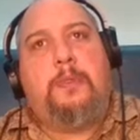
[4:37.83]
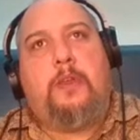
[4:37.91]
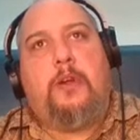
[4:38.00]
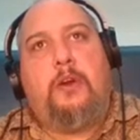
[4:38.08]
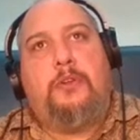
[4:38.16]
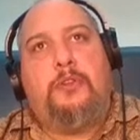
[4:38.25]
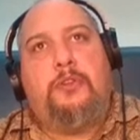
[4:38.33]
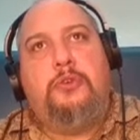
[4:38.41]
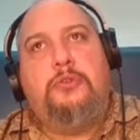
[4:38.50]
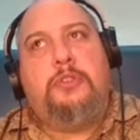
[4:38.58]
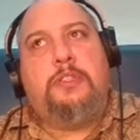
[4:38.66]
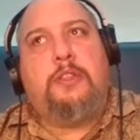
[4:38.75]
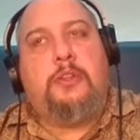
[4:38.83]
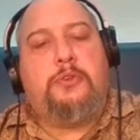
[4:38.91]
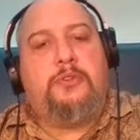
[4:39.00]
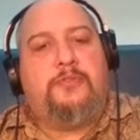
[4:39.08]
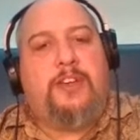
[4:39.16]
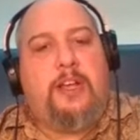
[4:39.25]
are using those
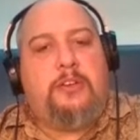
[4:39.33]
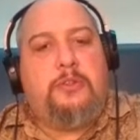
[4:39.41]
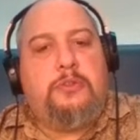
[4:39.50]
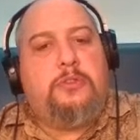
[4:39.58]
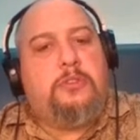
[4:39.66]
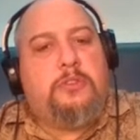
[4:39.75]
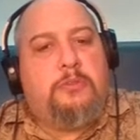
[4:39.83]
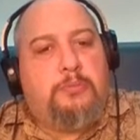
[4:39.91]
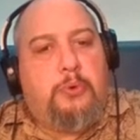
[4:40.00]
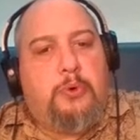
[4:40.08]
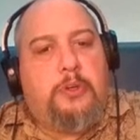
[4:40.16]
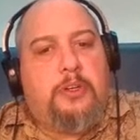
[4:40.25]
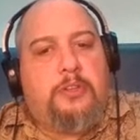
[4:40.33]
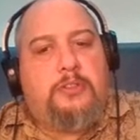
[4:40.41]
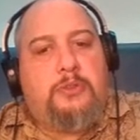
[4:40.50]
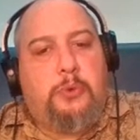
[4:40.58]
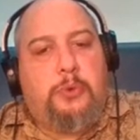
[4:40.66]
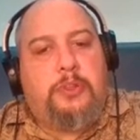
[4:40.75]
values to support a
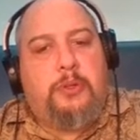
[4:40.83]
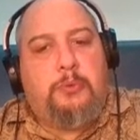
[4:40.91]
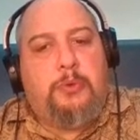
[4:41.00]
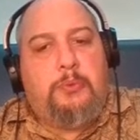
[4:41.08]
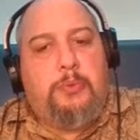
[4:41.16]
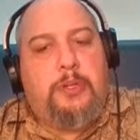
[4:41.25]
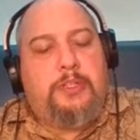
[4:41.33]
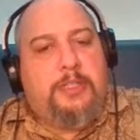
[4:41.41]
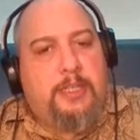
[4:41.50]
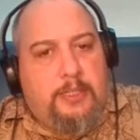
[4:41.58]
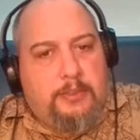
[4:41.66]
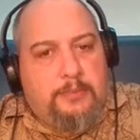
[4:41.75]
story that we want to tell.